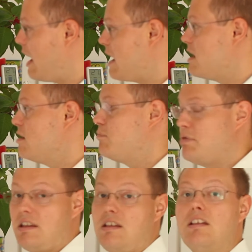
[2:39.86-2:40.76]

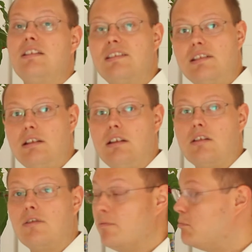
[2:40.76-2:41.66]

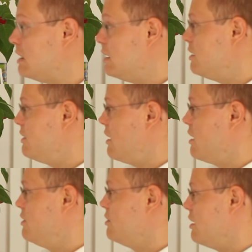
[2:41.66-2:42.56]
ABC. Means,
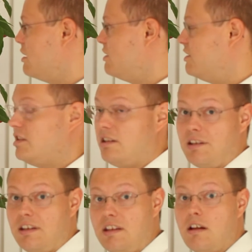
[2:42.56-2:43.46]
as you can see
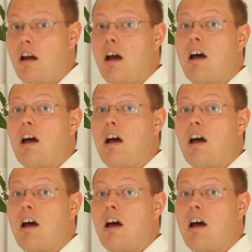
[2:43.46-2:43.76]
here,